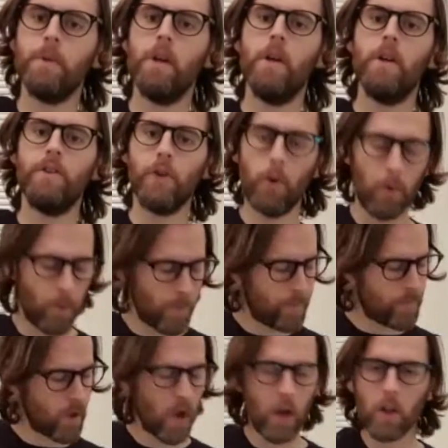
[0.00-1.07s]
So,
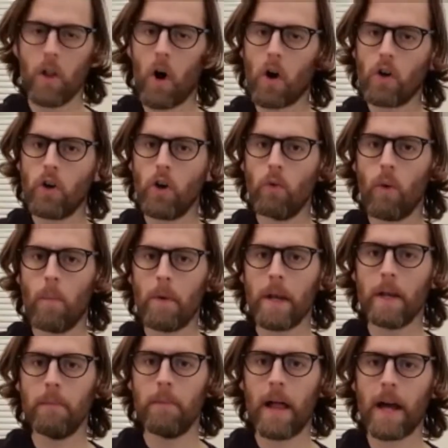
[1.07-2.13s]
Long Cool
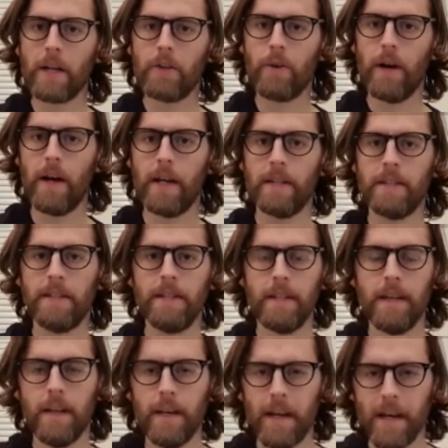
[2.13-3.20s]
Woman in a Black Dress.
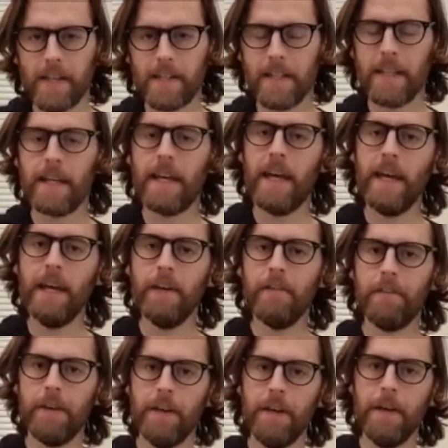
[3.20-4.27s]
It's in the key
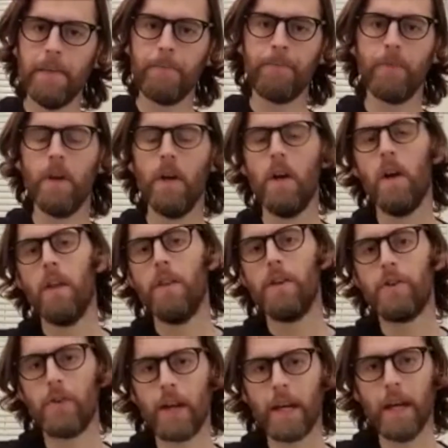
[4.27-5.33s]
of E. The
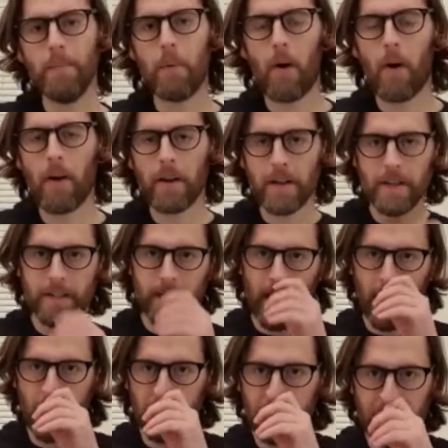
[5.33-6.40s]
tricky part is
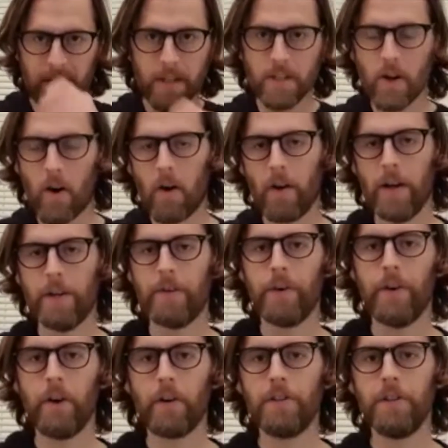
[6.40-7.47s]
kind of the guitar
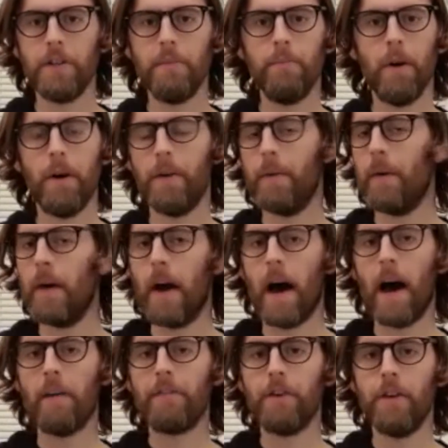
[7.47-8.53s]
introduction, but
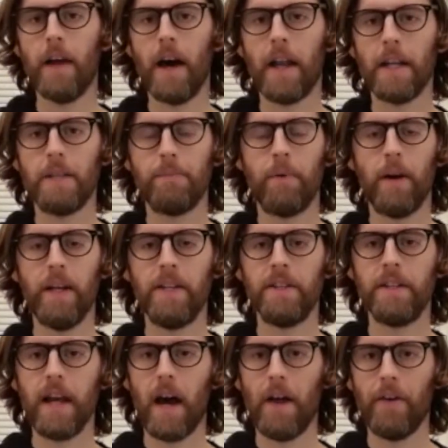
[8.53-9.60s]
after that it's pretty
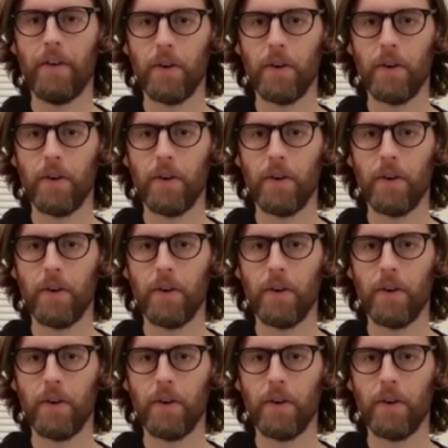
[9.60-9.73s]
standard